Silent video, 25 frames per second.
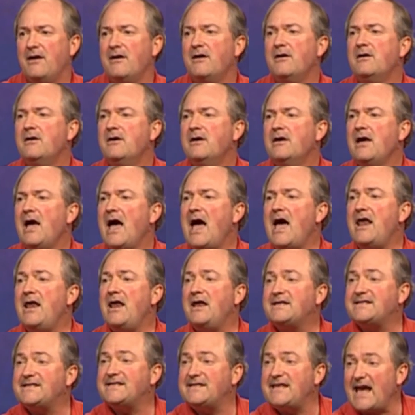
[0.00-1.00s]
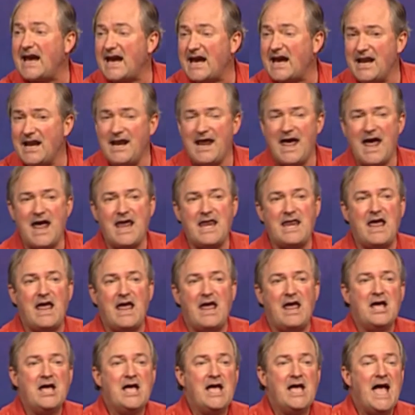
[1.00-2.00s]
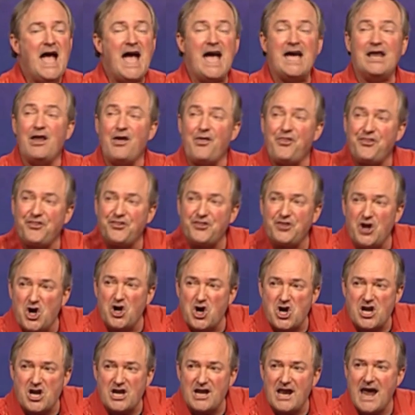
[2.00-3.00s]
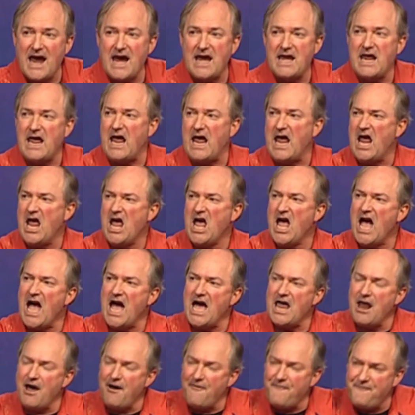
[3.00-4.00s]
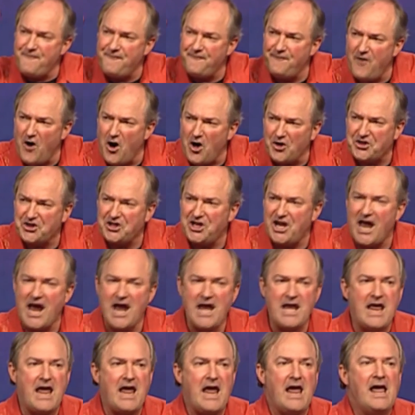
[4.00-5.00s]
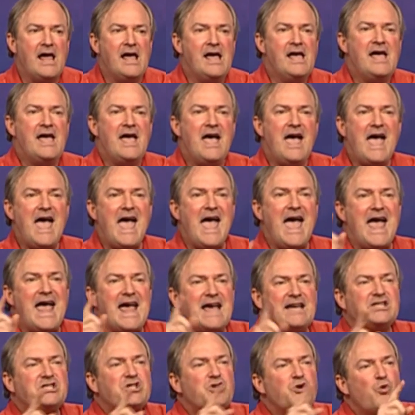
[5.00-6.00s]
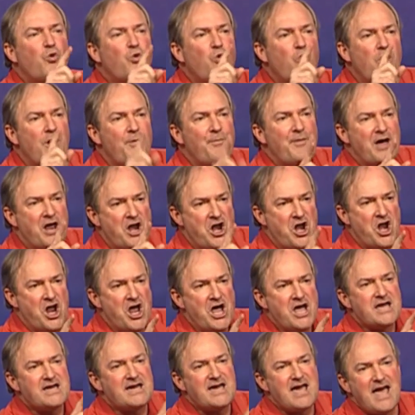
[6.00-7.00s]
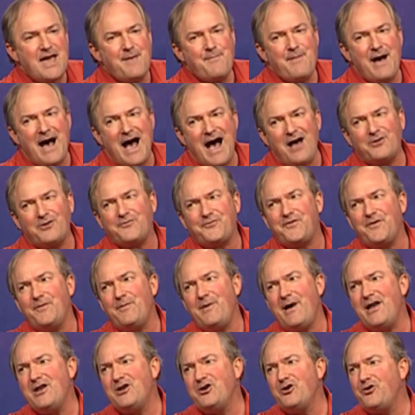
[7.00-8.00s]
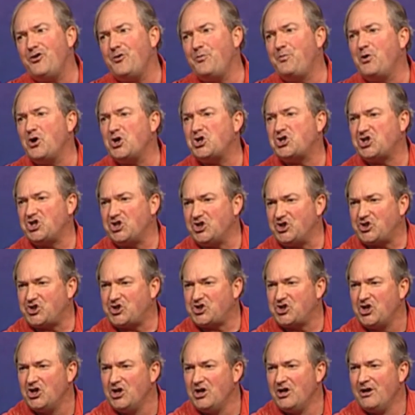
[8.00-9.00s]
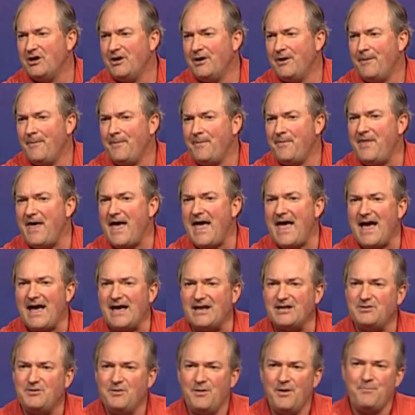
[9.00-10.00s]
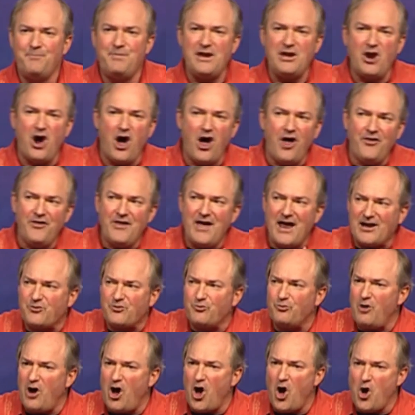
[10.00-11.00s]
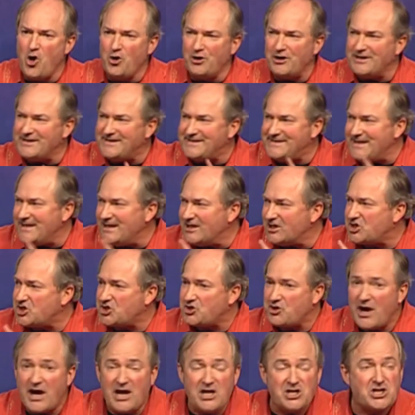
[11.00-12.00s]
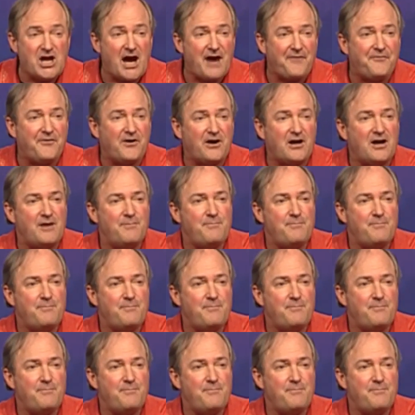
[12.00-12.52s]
and a second lady, and a third lady, and a fourth lady. Eight women came out from under the bushes. They had been on that road and seen a strange African man